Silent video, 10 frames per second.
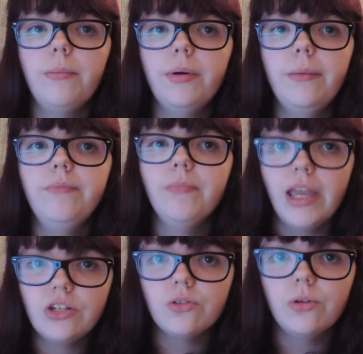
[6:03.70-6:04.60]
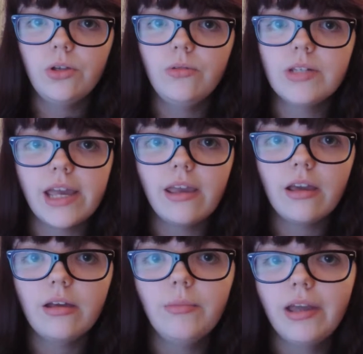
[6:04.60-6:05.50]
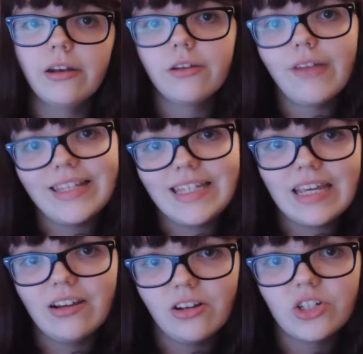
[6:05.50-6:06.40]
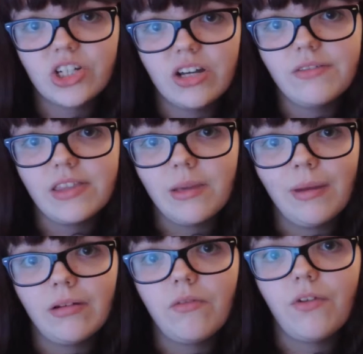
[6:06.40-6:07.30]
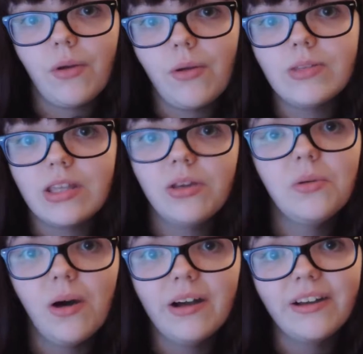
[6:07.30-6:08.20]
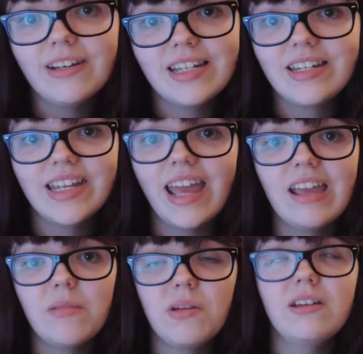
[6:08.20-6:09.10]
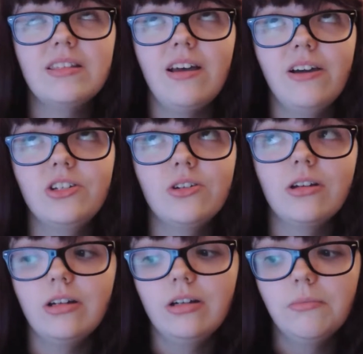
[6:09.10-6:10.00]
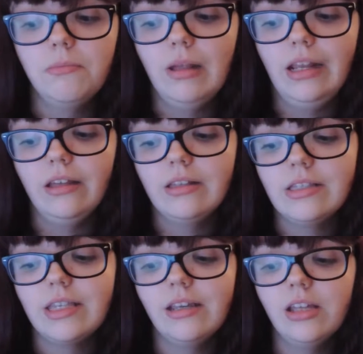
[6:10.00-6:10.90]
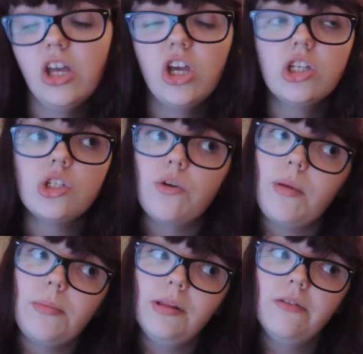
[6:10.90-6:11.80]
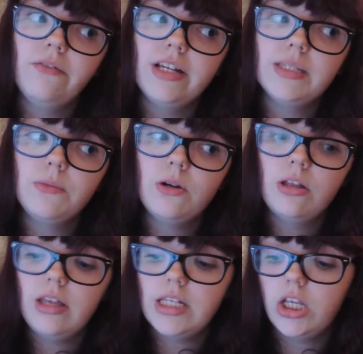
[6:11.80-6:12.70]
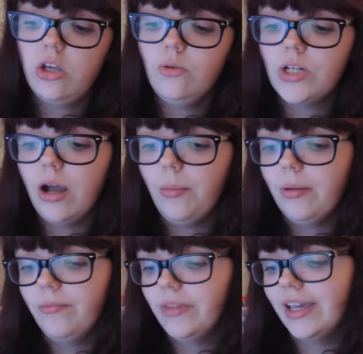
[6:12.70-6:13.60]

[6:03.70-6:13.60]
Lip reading: but make sure you take a big enough SD card to cover the amount of photos that you are going to take, because I took millions. Sorry people on Facebook, that's a huge album.